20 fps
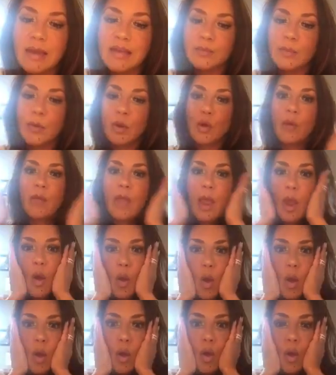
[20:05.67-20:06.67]
is, but you know that,
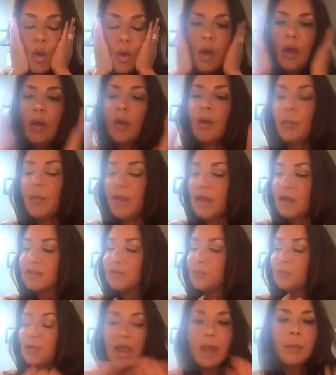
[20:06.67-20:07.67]
because
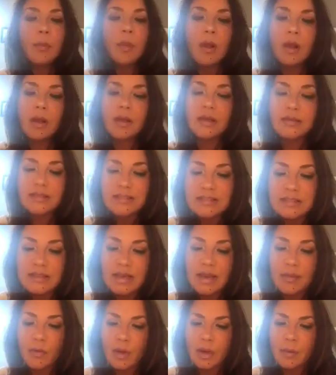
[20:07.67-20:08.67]
people are going to
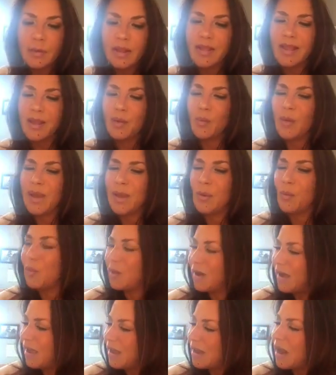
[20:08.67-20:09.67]
see, they're going to be like, wait,
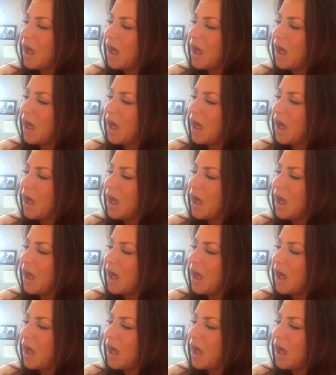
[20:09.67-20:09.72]
what?